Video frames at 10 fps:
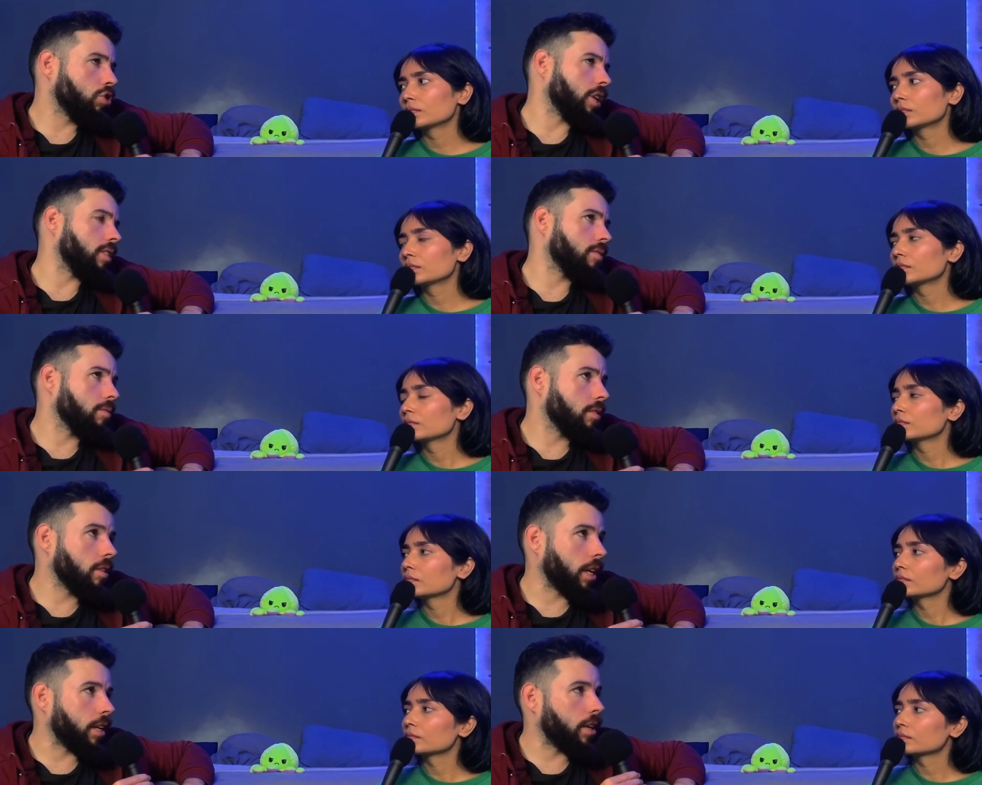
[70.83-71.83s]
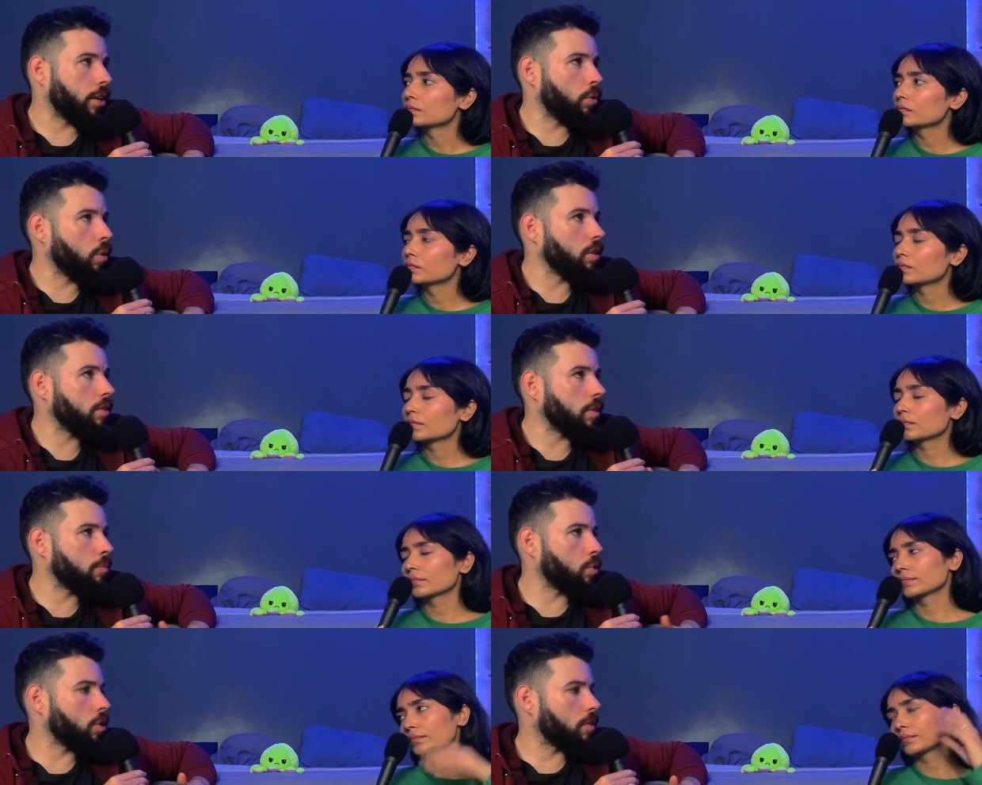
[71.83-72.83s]
Speaker 1: not chase, like you always
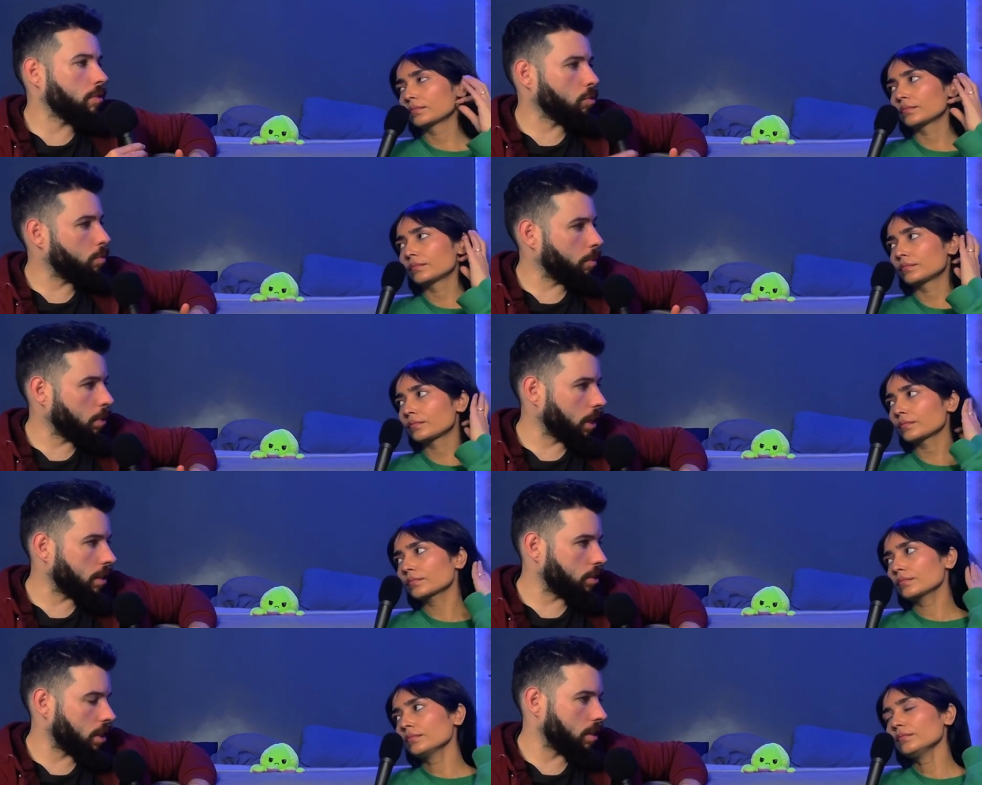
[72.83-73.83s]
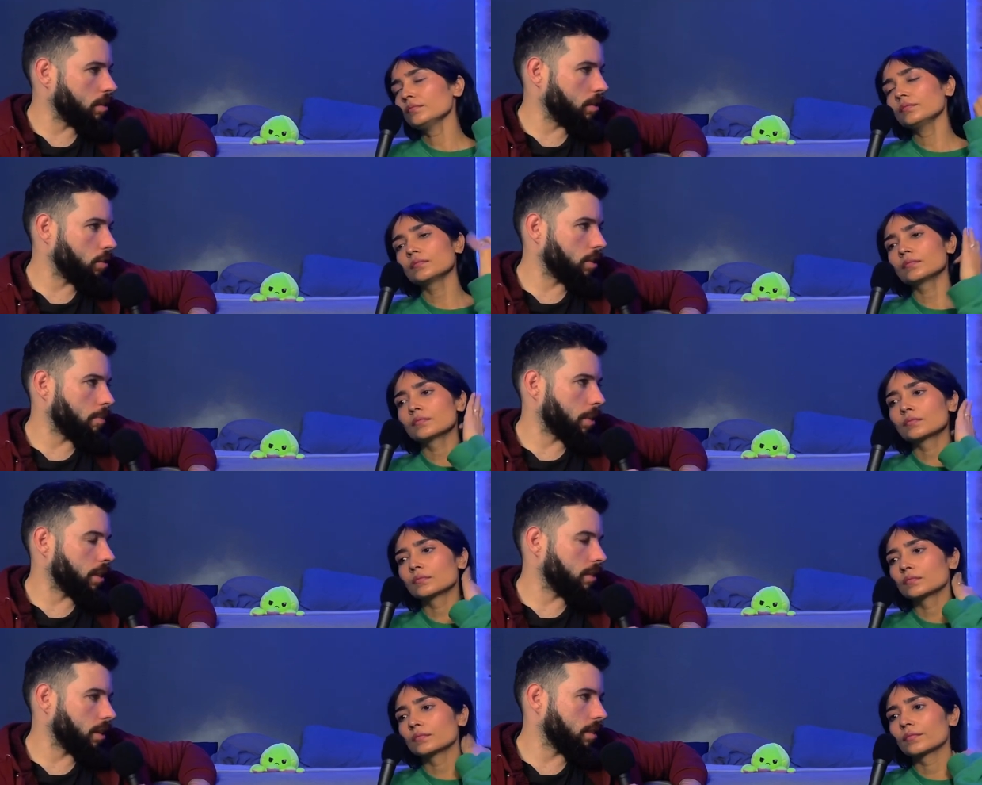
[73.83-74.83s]
felt more comfortable with people that shared your same
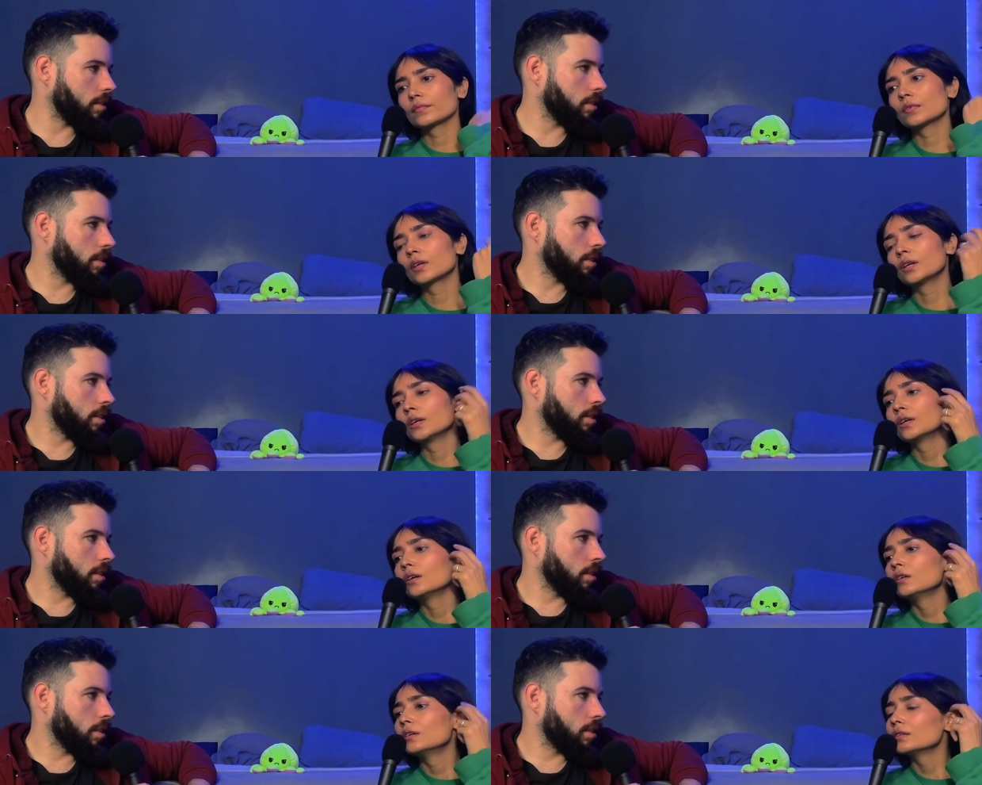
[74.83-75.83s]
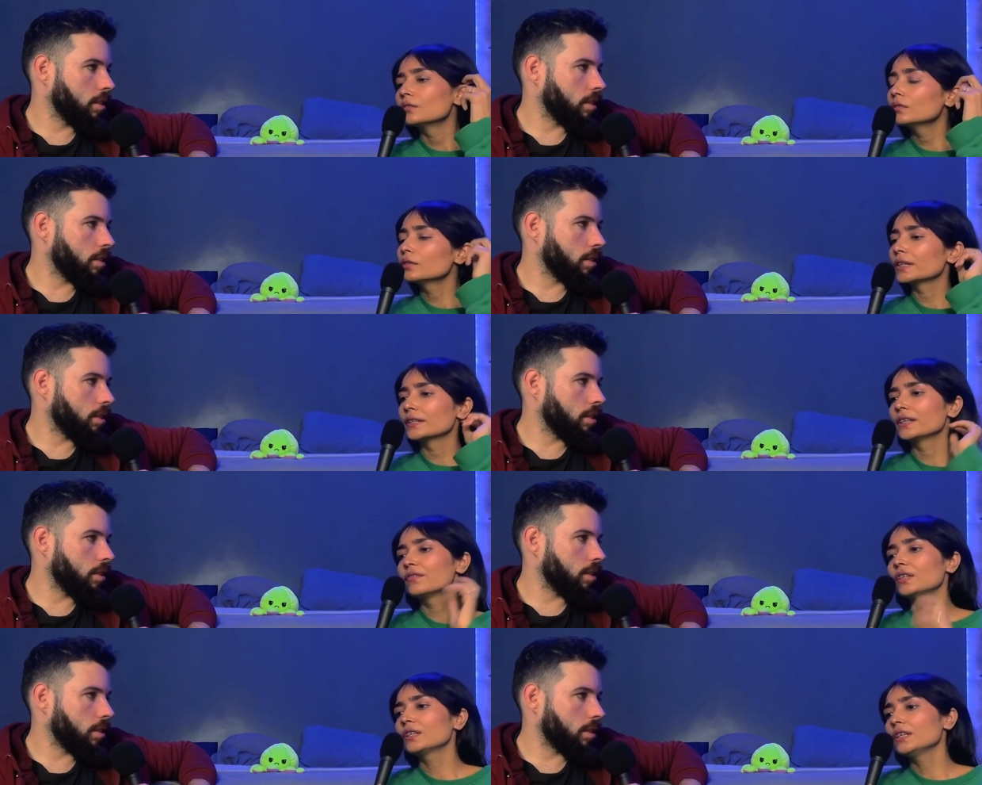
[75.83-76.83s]
mindset?
Speaker 2: Okay,
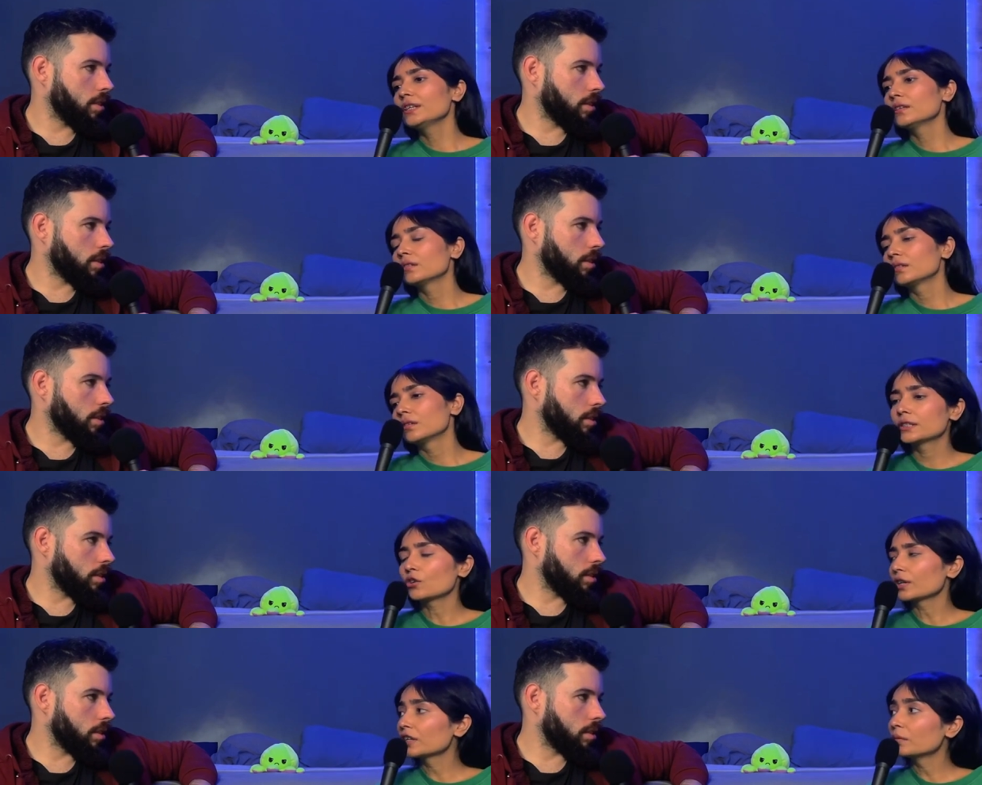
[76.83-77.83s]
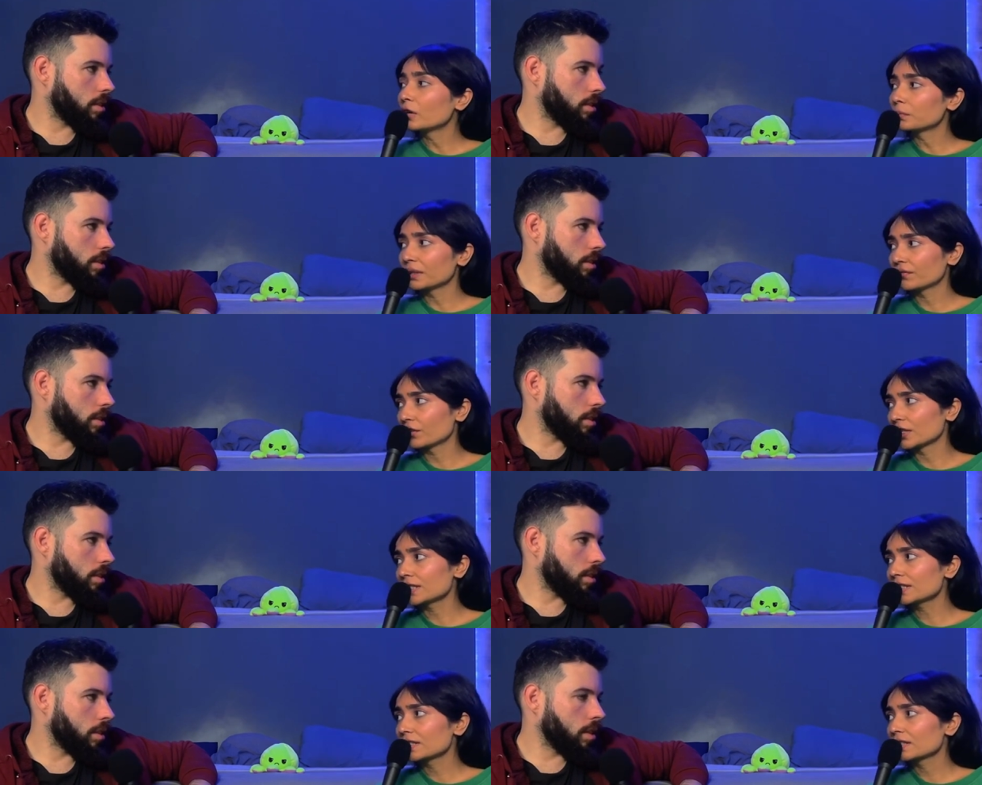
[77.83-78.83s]
definitely talking about my
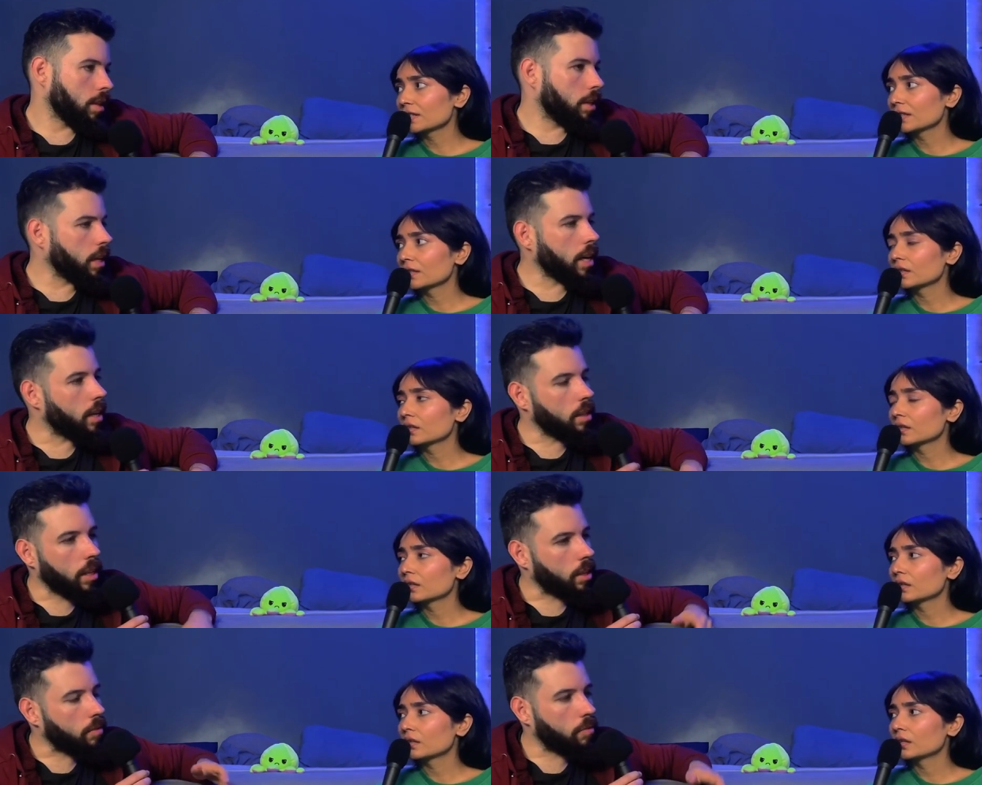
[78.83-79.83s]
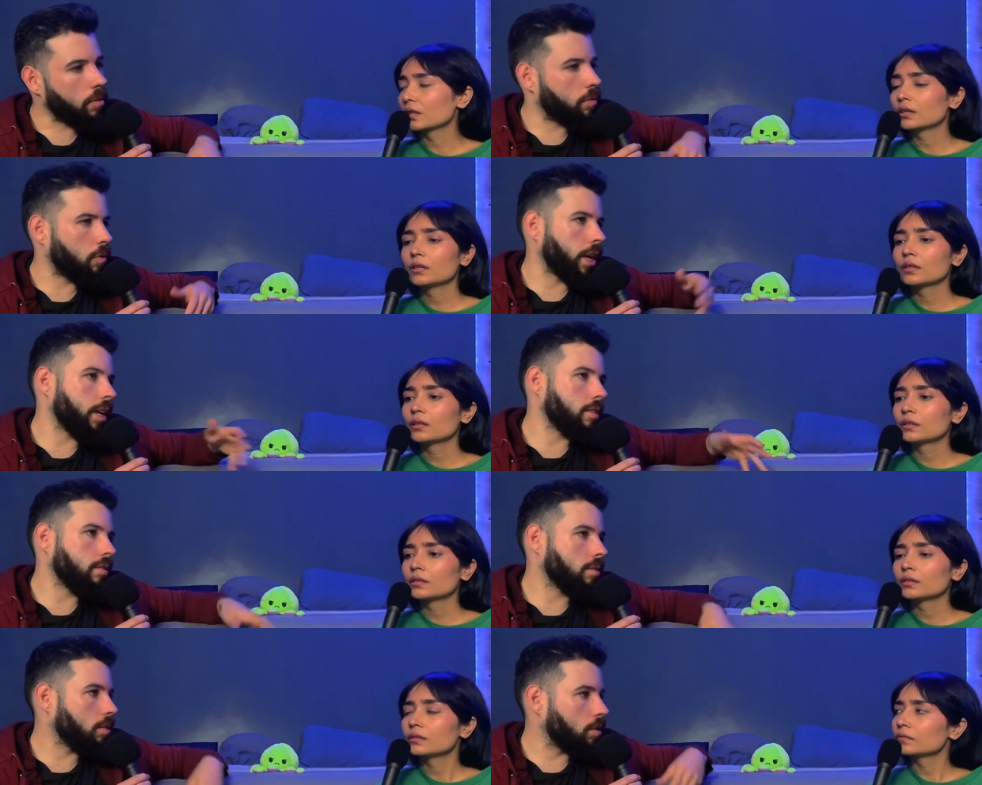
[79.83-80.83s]
friends.
Speaker 1: Yeah, like
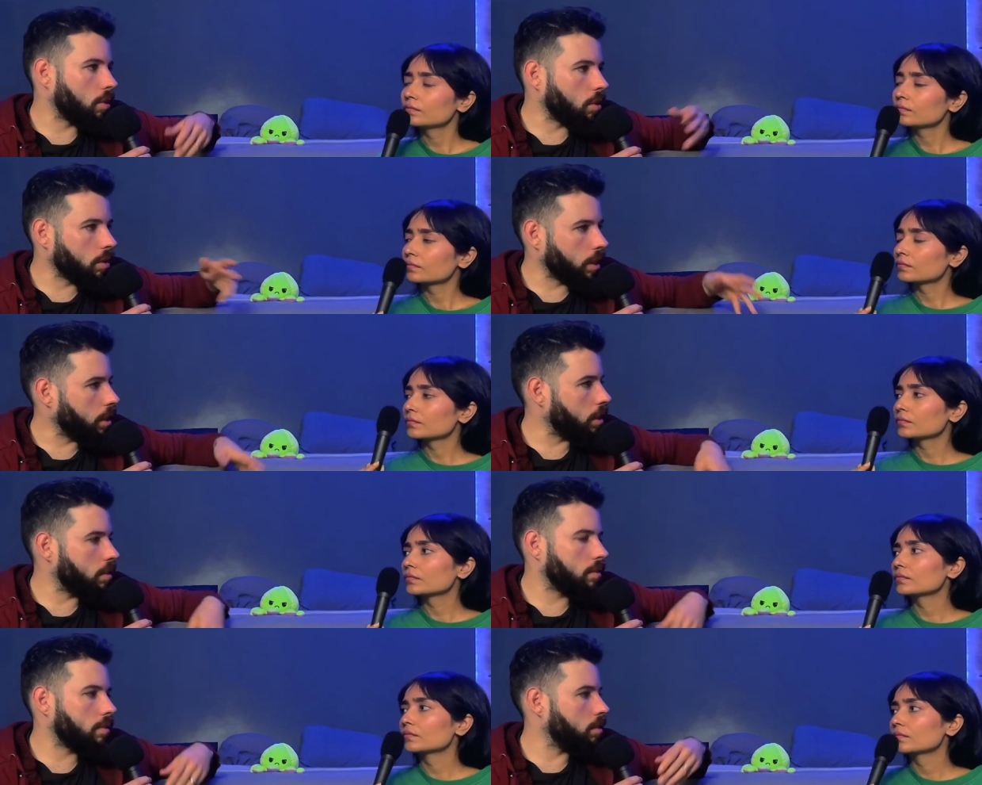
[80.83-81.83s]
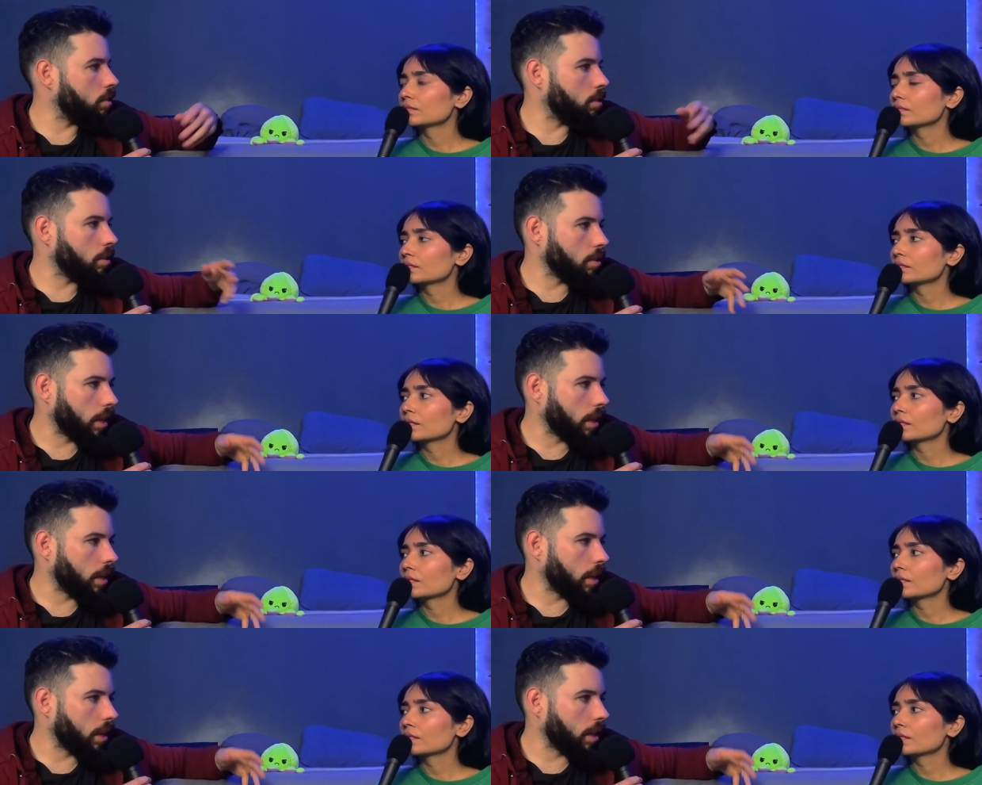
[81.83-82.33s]
friends, colleagues, you